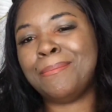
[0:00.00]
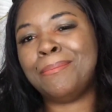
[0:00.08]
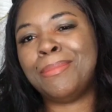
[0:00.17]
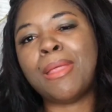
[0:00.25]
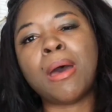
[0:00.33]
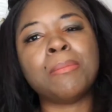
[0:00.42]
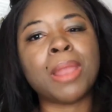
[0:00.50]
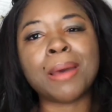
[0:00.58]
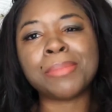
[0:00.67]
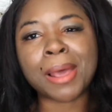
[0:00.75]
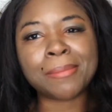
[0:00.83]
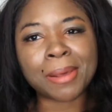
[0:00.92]
blah, blah,
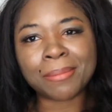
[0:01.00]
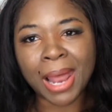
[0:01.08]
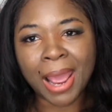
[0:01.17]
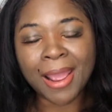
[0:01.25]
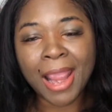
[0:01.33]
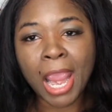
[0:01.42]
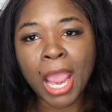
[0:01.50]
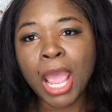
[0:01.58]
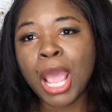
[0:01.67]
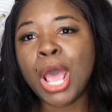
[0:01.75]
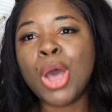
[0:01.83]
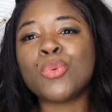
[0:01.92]
blah, blah, blah.
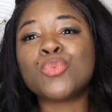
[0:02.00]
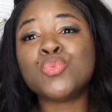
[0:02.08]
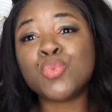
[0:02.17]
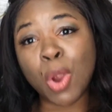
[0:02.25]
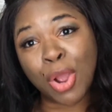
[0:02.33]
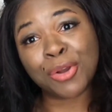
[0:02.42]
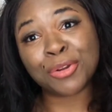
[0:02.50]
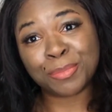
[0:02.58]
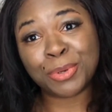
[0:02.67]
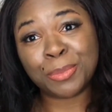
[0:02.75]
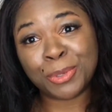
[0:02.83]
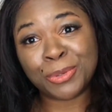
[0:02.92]
Wrong,
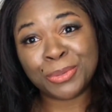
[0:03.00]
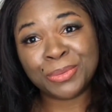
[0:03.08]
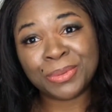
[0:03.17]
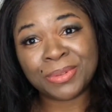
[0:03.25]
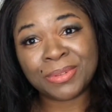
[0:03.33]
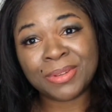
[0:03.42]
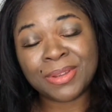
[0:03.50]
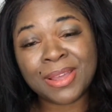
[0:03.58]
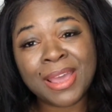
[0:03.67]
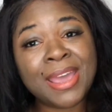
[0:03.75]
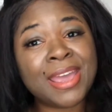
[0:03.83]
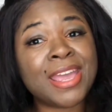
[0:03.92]
boo-boo.
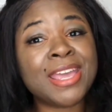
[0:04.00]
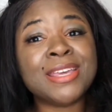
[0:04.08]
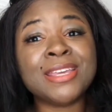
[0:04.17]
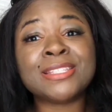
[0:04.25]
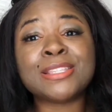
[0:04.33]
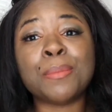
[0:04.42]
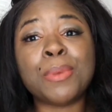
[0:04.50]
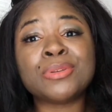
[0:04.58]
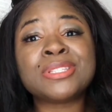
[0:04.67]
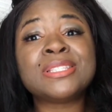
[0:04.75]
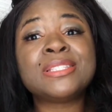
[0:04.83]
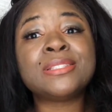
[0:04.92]
It is the
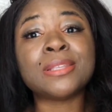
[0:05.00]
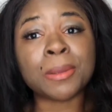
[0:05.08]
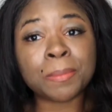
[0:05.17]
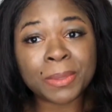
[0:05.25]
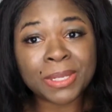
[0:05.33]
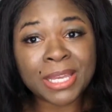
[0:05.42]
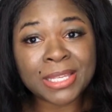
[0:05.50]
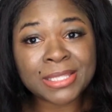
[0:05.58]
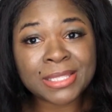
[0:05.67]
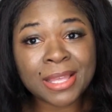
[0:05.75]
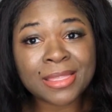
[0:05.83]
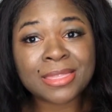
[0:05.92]
most simplest
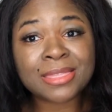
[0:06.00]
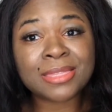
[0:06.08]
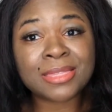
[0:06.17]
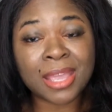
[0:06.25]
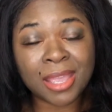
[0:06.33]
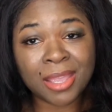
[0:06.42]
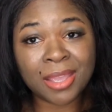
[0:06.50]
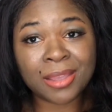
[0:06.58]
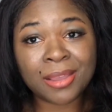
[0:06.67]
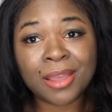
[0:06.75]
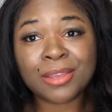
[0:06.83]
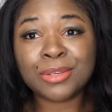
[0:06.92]
thing
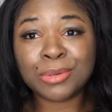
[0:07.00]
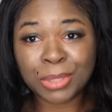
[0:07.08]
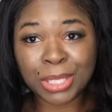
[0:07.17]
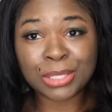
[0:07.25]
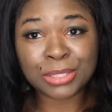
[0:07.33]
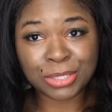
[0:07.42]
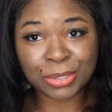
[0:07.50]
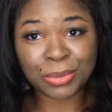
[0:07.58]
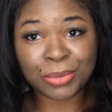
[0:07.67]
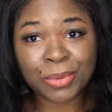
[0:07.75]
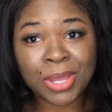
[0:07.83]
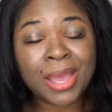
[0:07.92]
you can
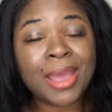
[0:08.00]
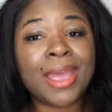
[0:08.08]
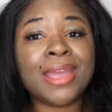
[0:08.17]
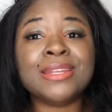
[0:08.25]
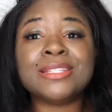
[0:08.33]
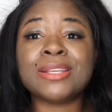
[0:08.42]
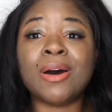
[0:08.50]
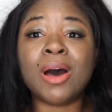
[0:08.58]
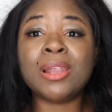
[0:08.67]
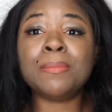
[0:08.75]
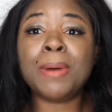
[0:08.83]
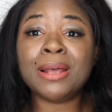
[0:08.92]
do. And it's all
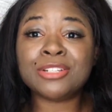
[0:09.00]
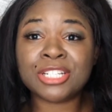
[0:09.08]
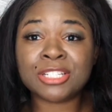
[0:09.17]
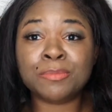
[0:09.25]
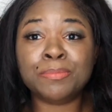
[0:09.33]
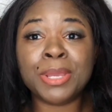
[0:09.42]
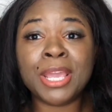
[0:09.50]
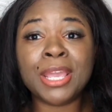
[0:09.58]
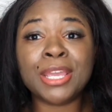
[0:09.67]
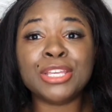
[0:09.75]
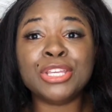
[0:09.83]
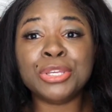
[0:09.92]
about just
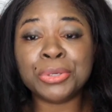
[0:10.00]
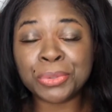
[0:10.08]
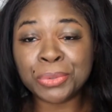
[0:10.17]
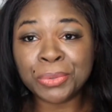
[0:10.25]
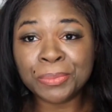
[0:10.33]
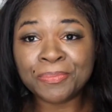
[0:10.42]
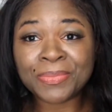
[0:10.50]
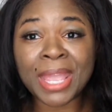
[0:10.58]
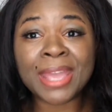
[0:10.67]
being you and